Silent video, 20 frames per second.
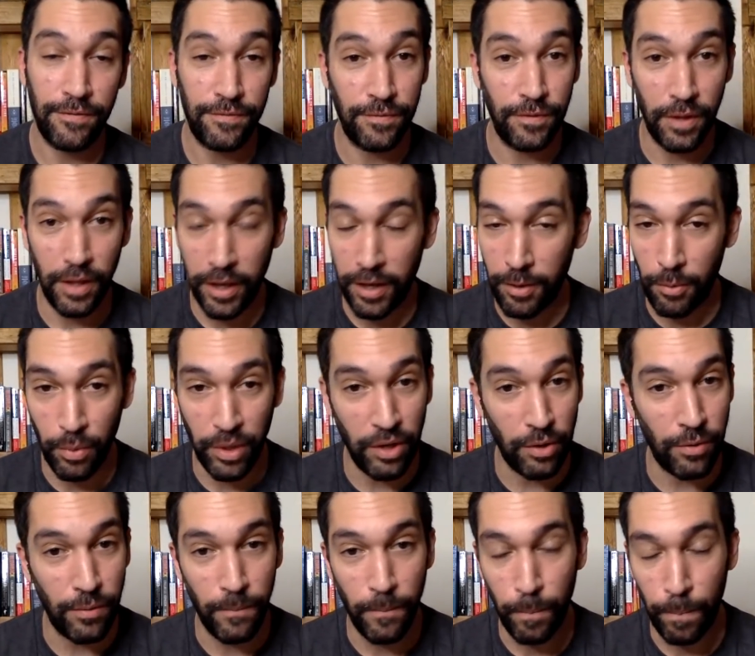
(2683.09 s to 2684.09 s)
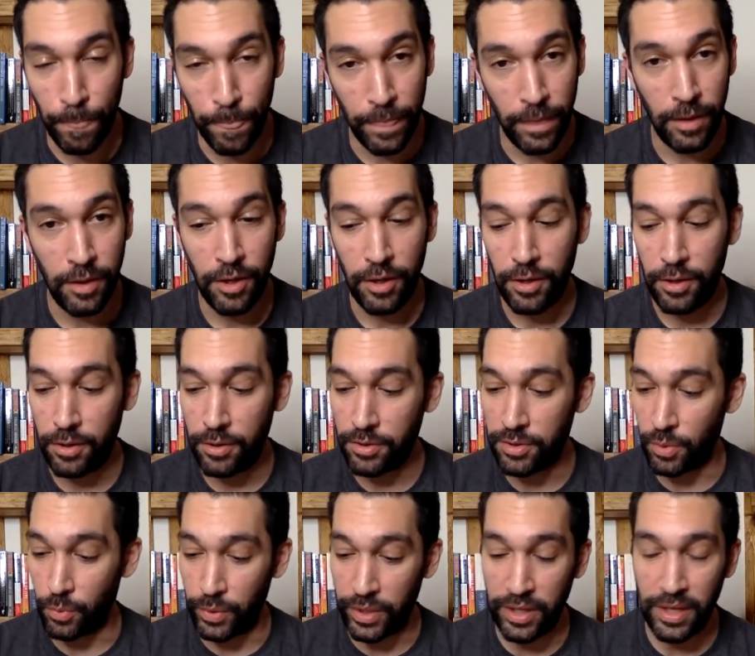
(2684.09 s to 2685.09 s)
Like, we don't
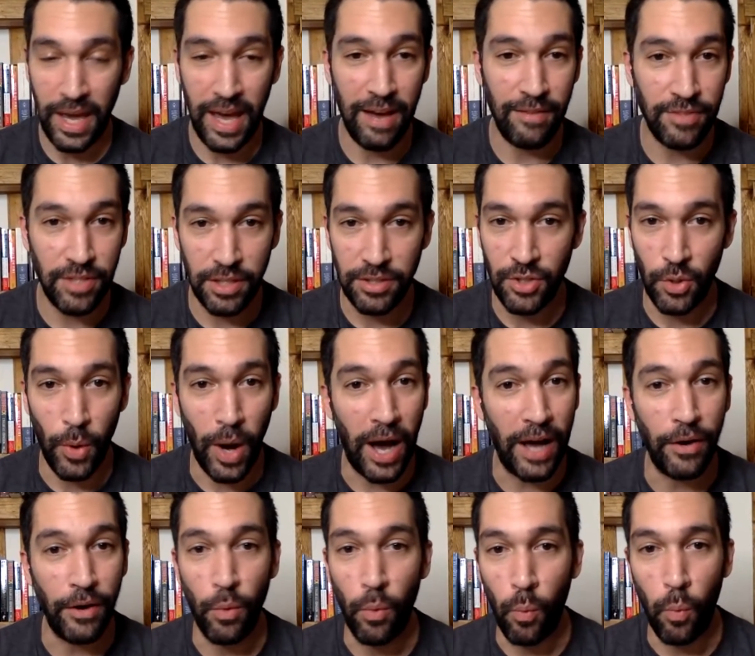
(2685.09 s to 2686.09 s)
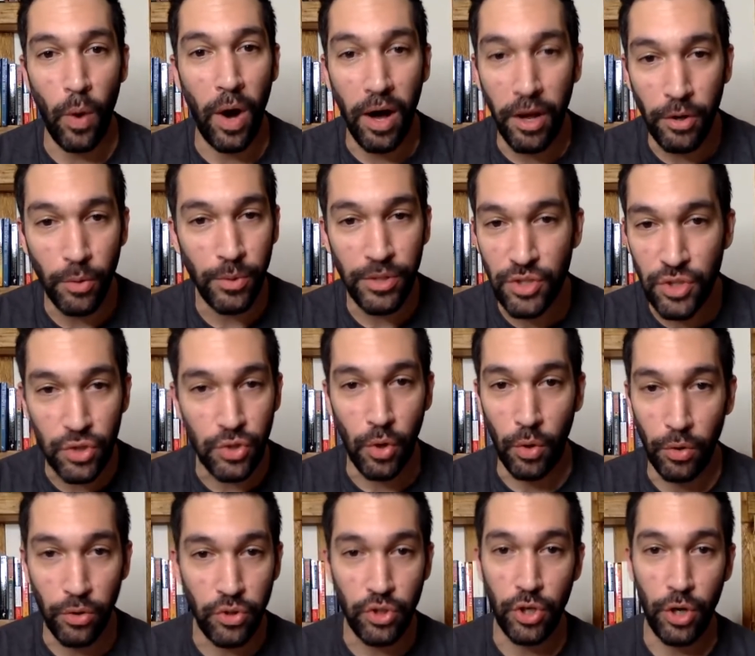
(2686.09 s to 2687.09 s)
So we have to, so I don't want to
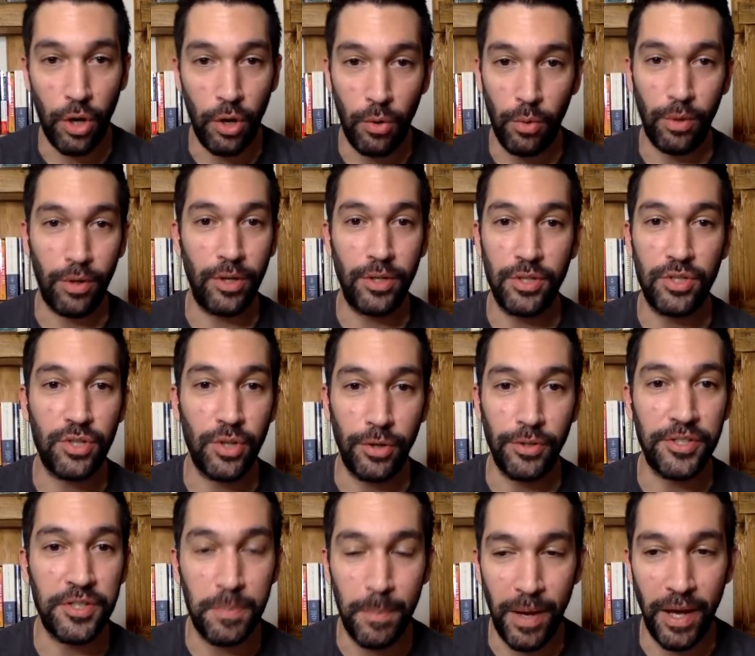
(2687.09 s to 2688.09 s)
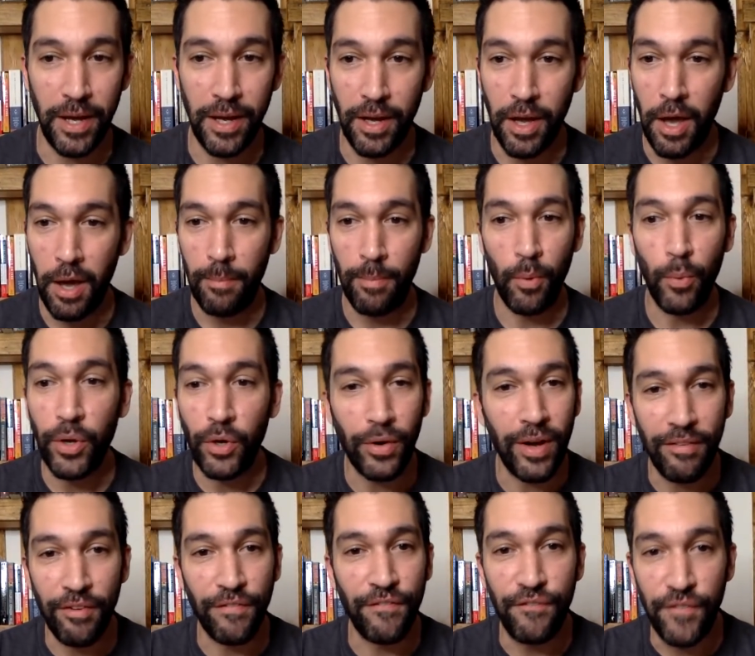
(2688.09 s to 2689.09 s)
insult Joe or insult Spike, but we don't
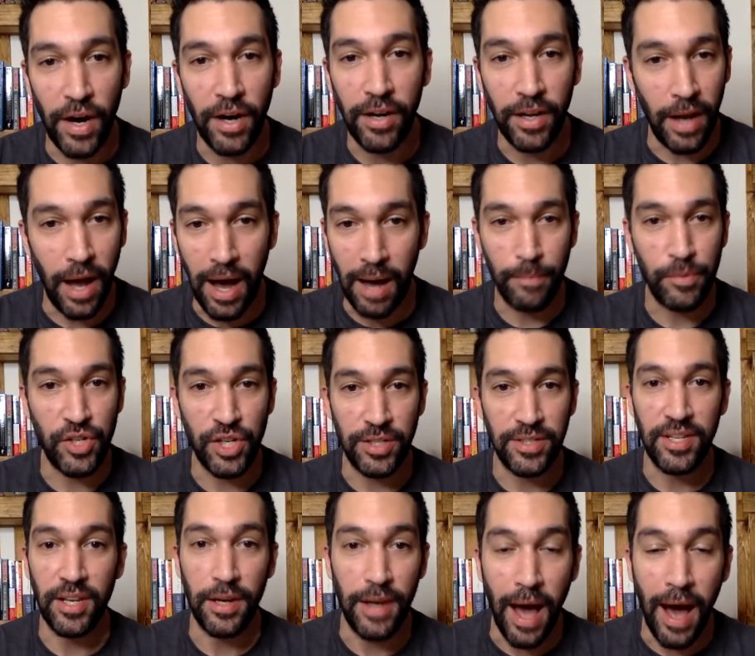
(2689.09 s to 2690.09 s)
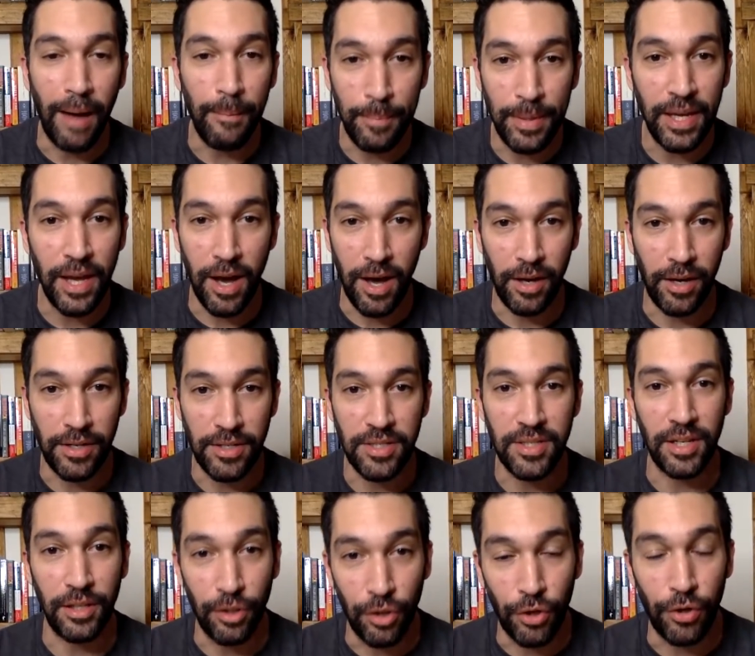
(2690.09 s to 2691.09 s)
have a fucking option to not be honest
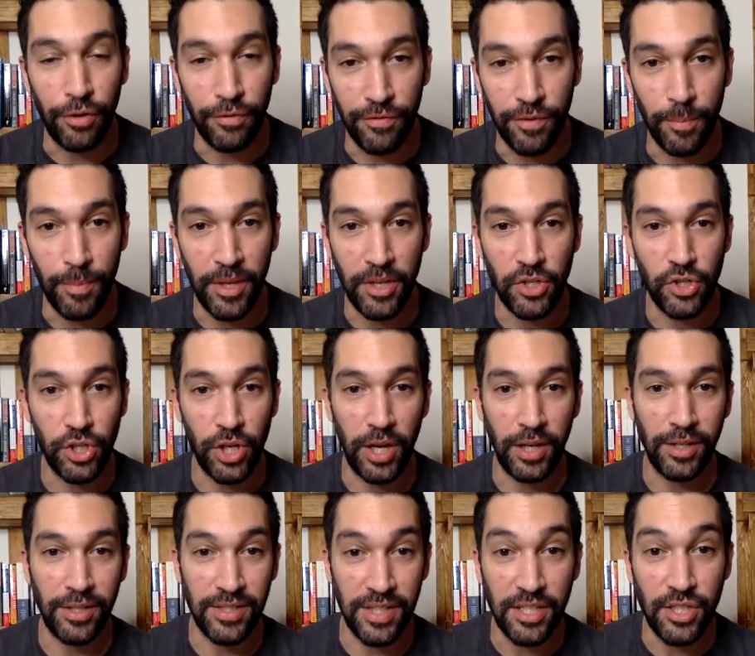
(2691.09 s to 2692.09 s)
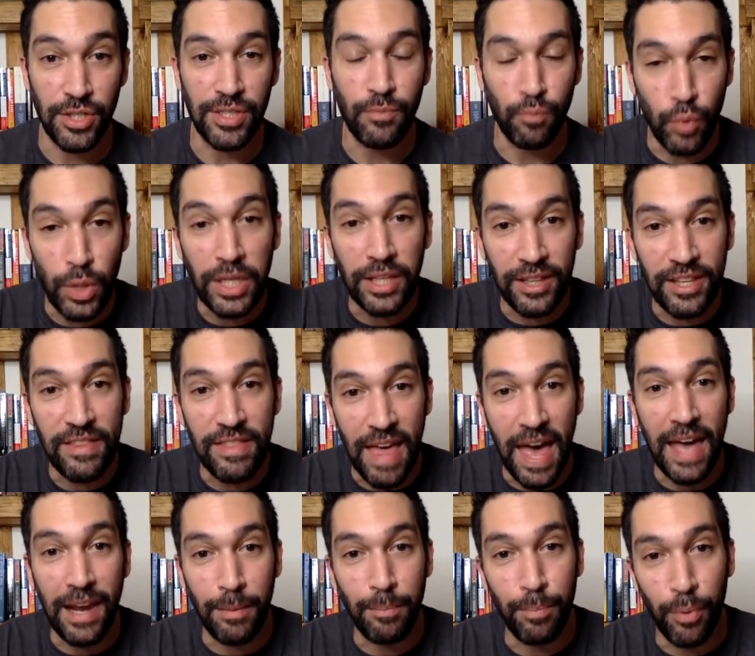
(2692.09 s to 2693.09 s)
and learn from this shit because this is really
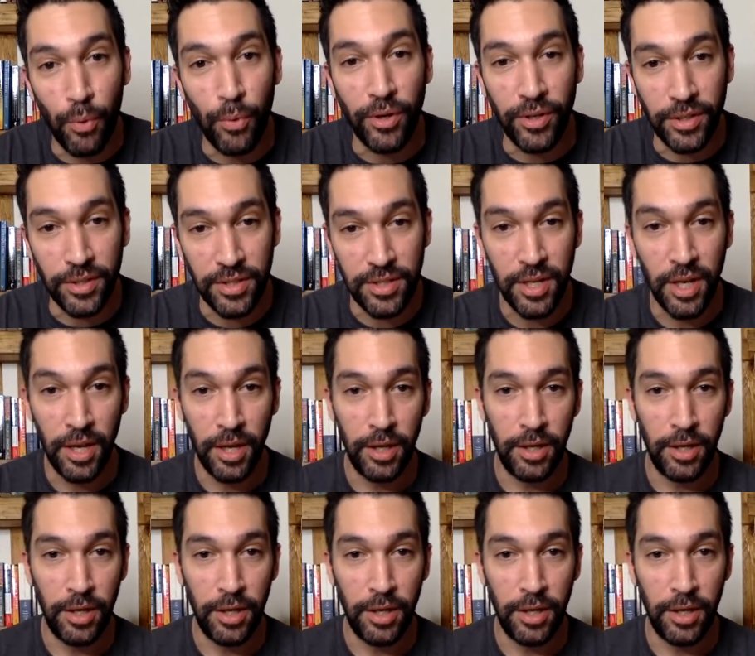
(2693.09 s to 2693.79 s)
that important.